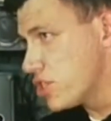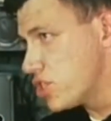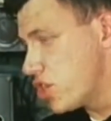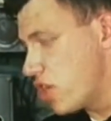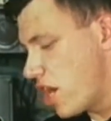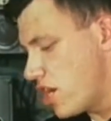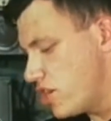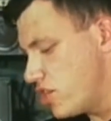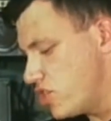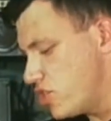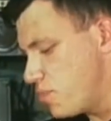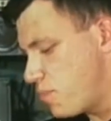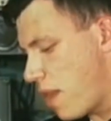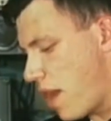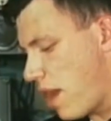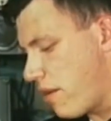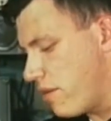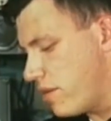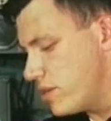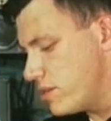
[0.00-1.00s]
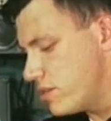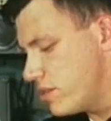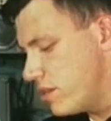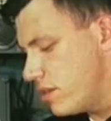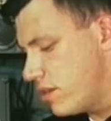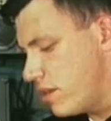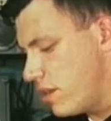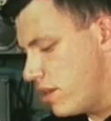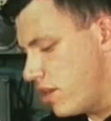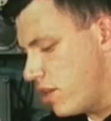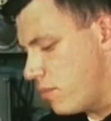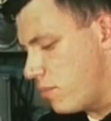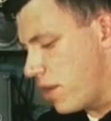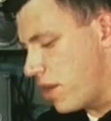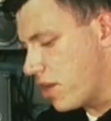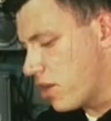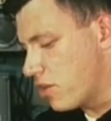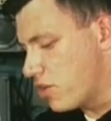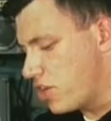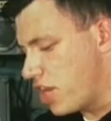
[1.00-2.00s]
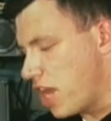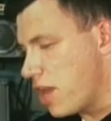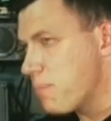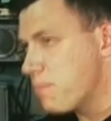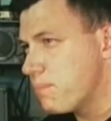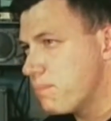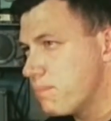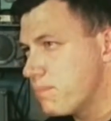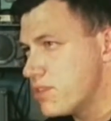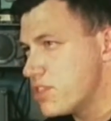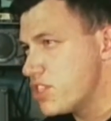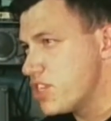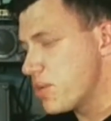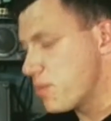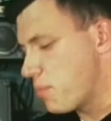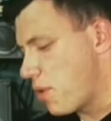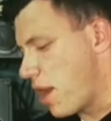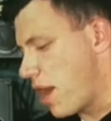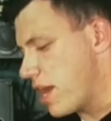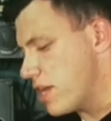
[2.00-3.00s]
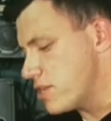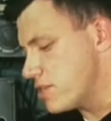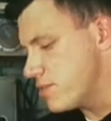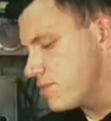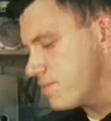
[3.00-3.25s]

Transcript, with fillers: a full charge in his batteries. He may go deep and sneak by